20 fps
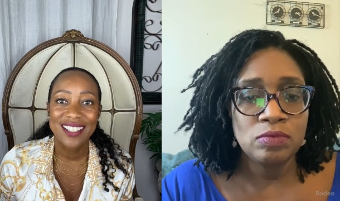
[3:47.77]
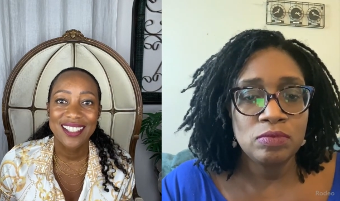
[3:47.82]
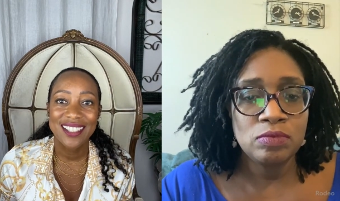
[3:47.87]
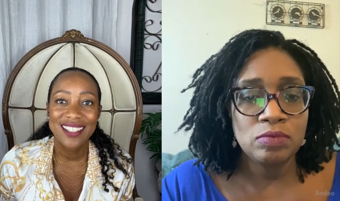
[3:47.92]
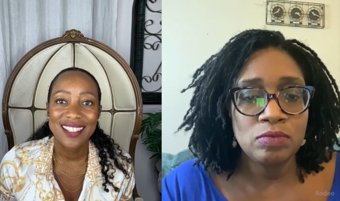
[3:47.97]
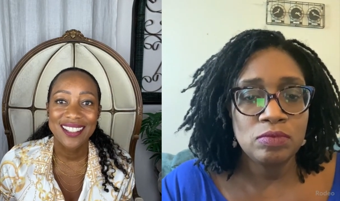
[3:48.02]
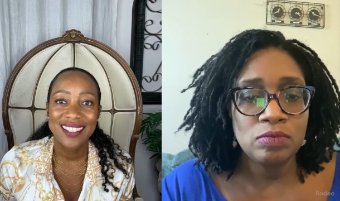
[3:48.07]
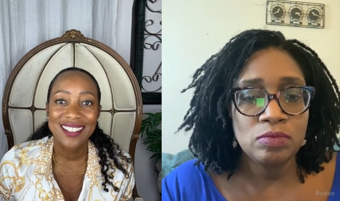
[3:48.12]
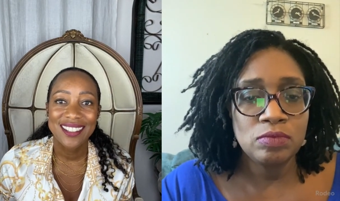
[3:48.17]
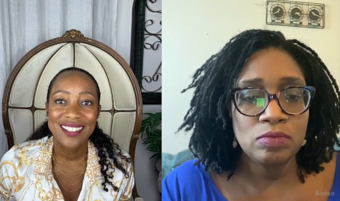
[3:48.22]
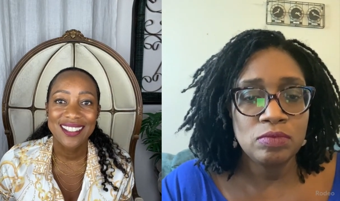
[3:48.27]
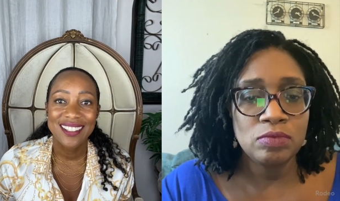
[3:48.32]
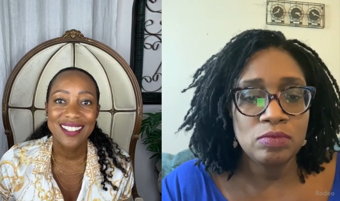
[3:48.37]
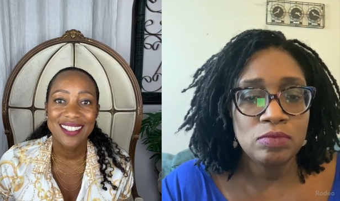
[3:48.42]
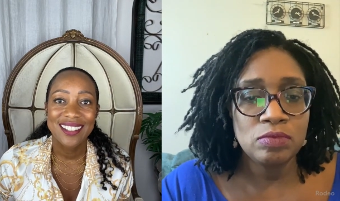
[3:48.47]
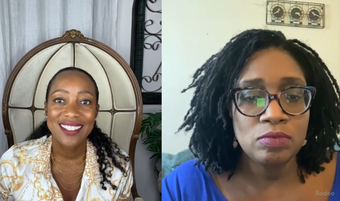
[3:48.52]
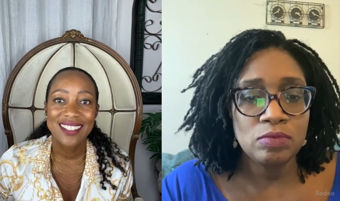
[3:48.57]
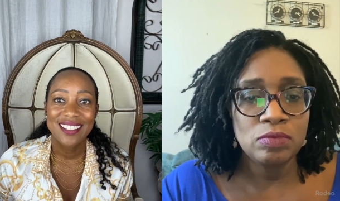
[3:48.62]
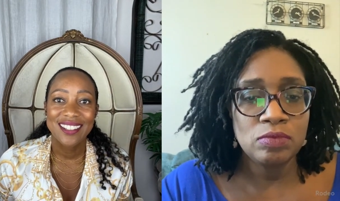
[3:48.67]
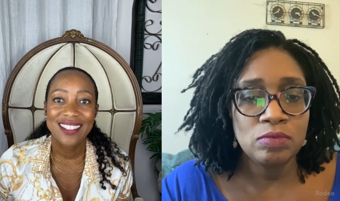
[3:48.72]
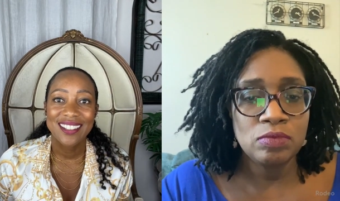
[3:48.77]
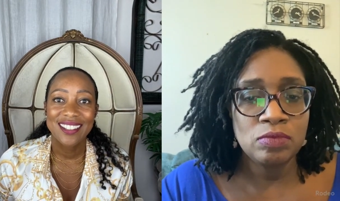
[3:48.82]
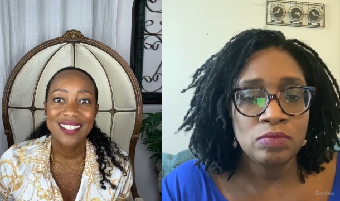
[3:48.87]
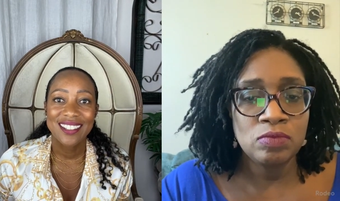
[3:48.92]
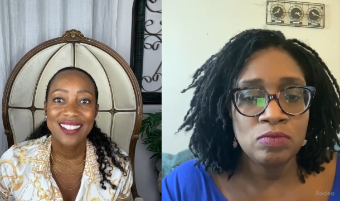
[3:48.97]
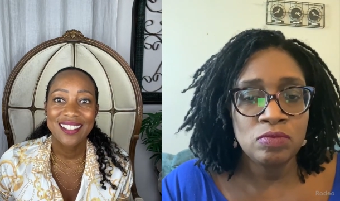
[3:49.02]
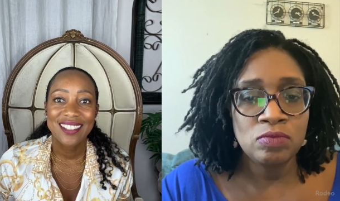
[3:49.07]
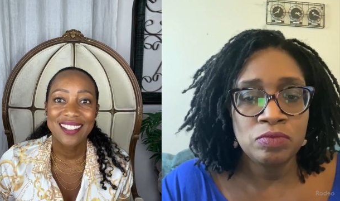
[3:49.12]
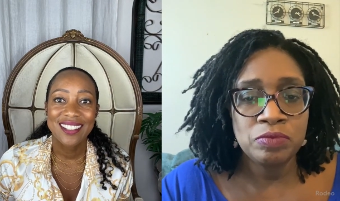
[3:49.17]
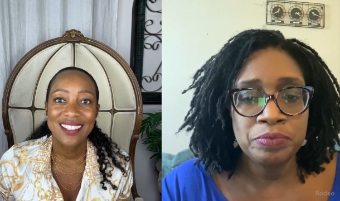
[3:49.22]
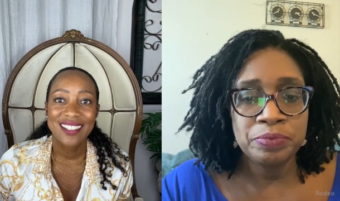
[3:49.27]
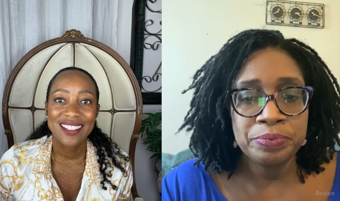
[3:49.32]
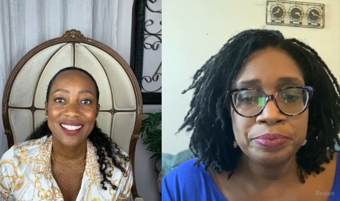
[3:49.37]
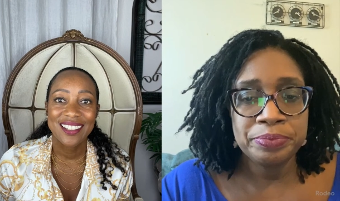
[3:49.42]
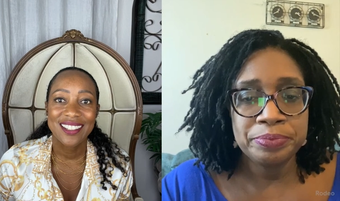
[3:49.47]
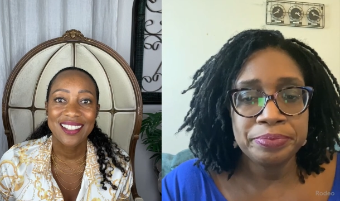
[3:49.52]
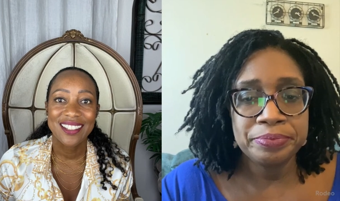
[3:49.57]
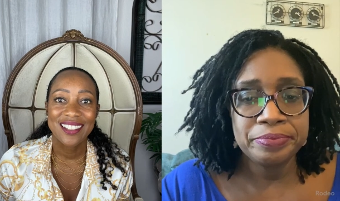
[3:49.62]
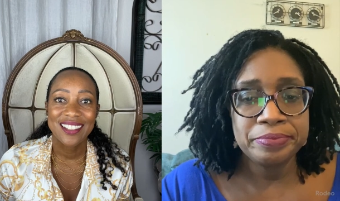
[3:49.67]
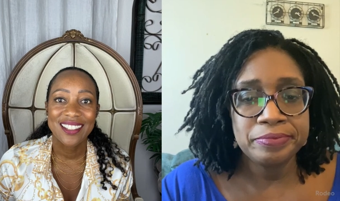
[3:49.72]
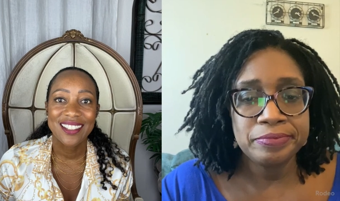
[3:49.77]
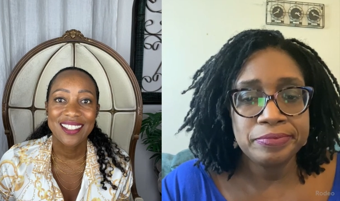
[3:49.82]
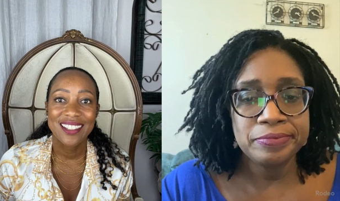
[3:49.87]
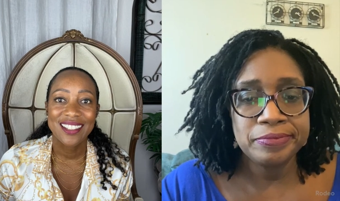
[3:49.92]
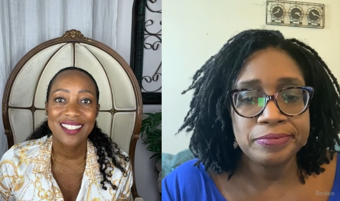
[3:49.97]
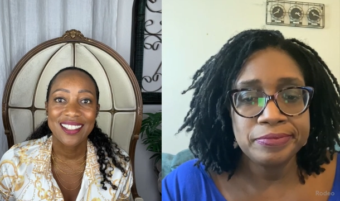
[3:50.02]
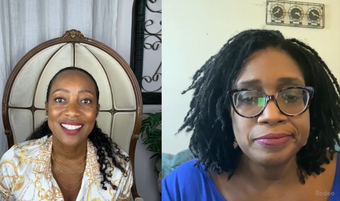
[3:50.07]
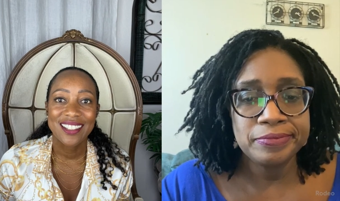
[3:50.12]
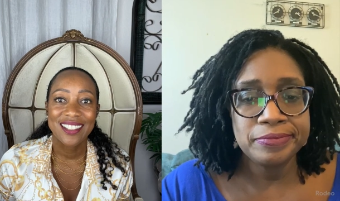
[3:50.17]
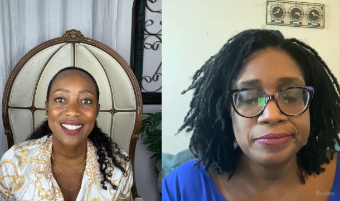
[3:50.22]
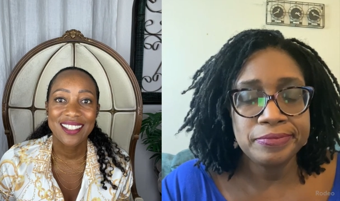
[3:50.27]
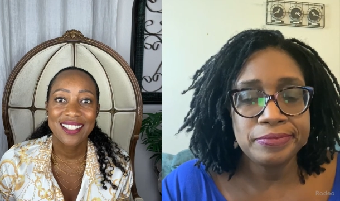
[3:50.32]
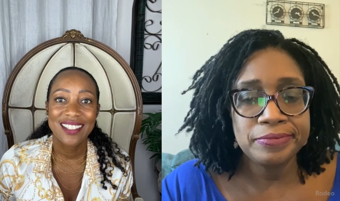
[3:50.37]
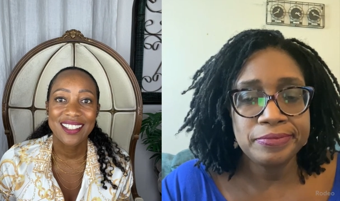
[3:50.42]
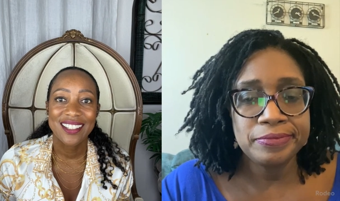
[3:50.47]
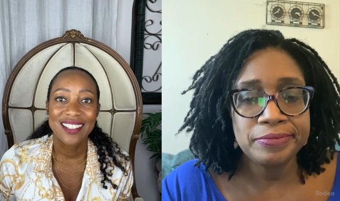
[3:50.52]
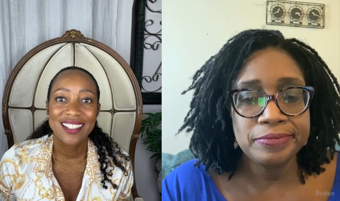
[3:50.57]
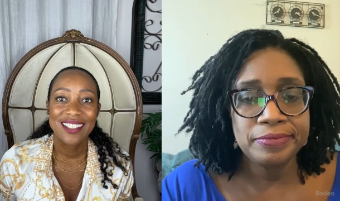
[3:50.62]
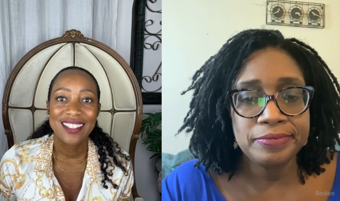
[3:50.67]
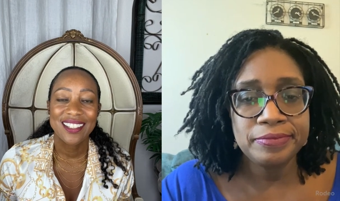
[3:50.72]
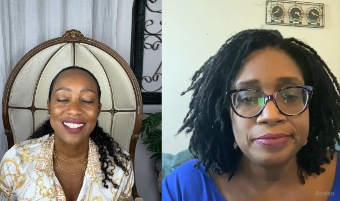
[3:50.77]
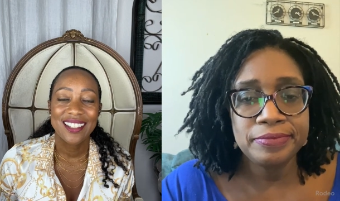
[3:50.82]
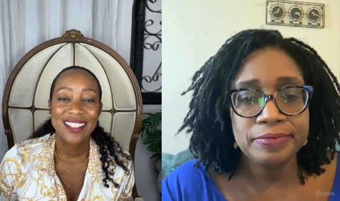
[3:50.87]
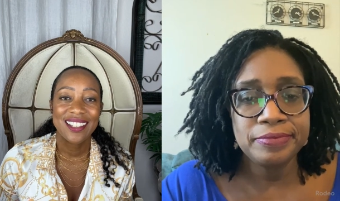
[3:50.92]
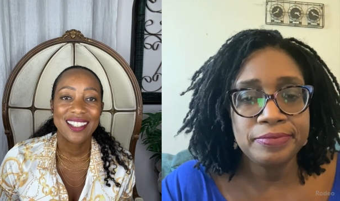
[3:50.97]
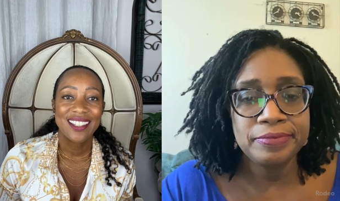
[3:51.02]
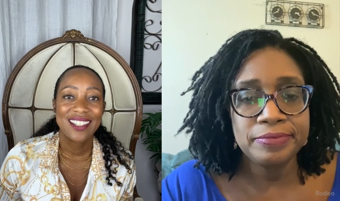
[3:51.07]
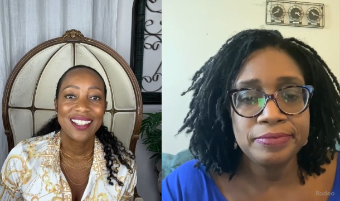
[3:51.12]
No one is speaking in this clip.